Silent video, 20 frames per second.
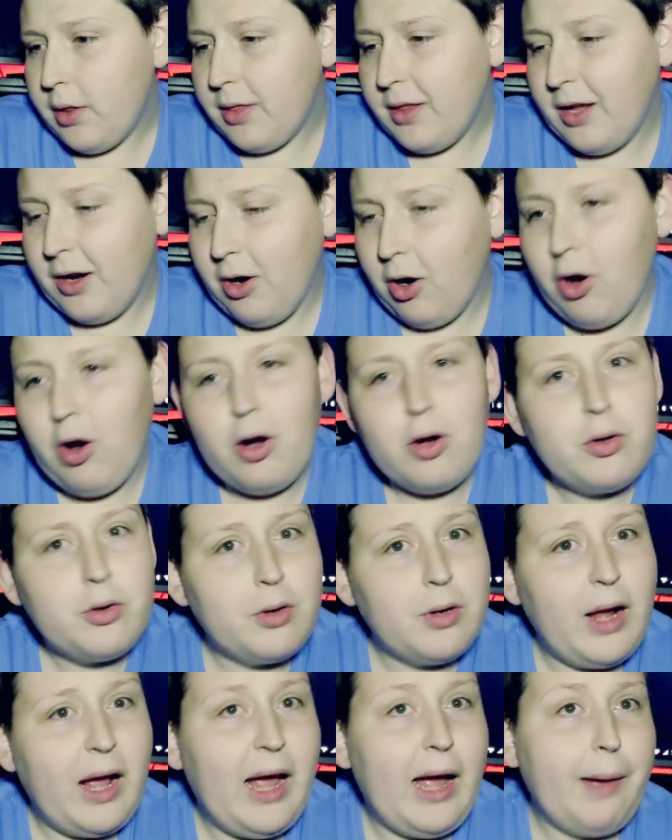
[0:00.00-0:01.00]
There
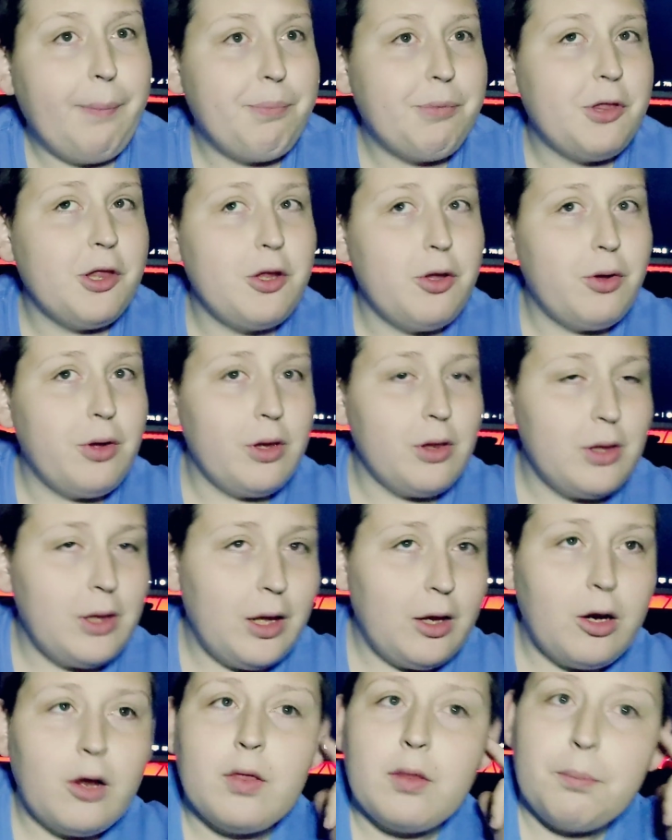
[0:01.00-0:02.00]
are apps that you can
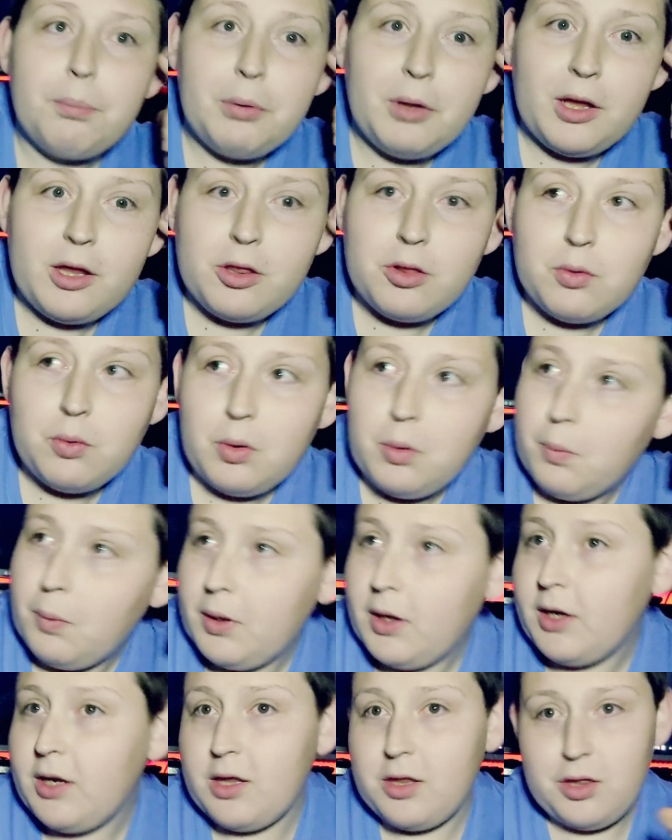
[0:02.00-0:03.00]
get on the Play Store.
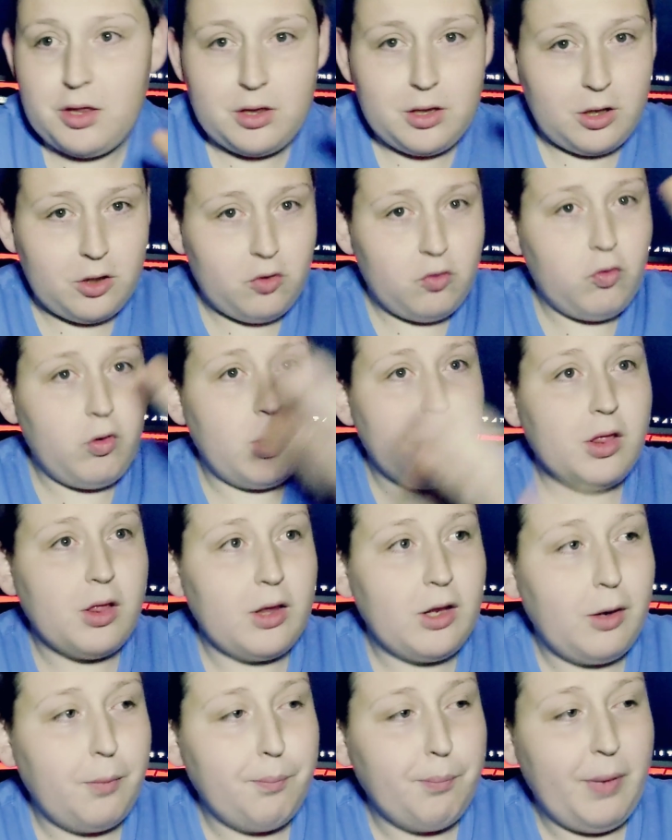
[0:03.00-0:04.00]
What it does is it draws
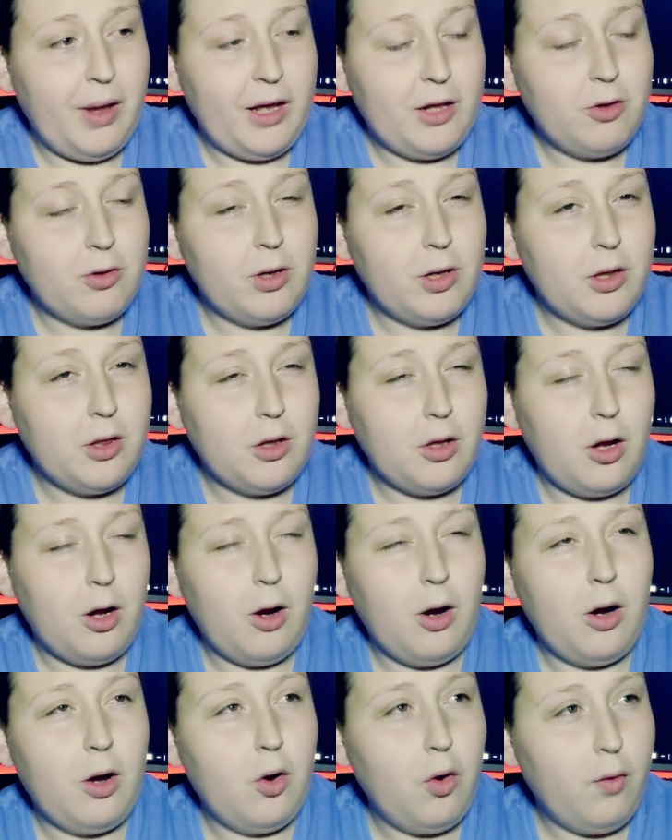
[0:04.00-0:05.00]
a little matrix
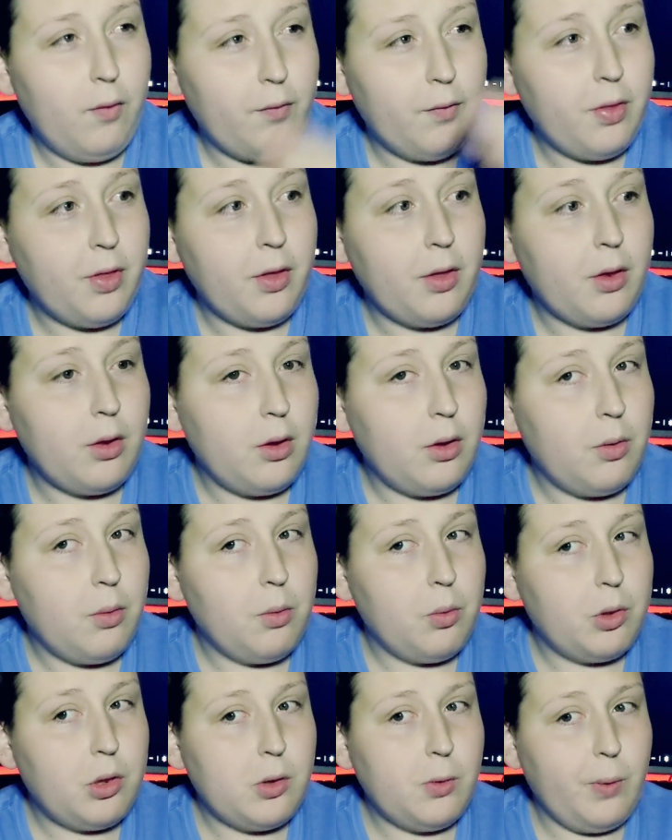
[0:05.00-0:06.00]
over the
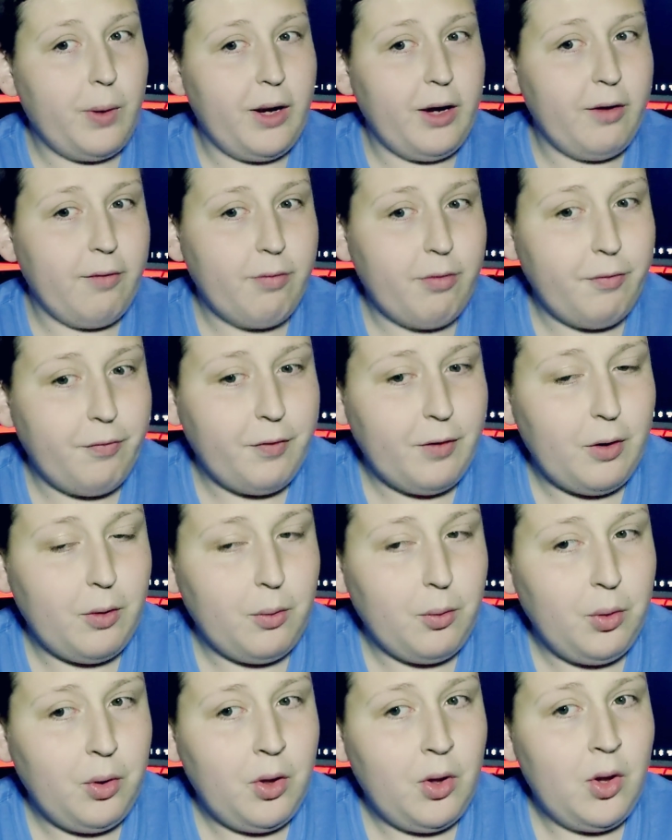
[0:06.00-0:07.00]
screen of the
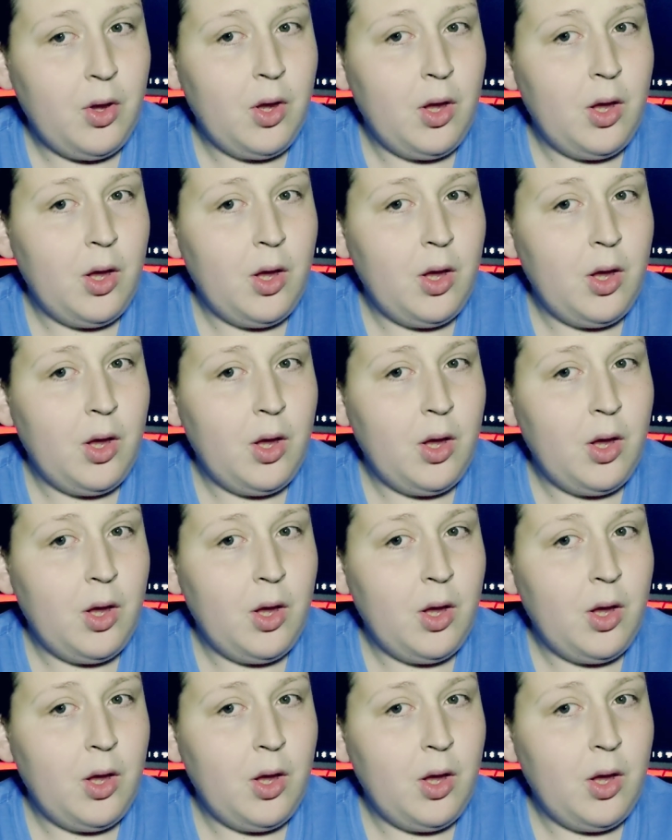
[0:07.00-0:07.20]
phone.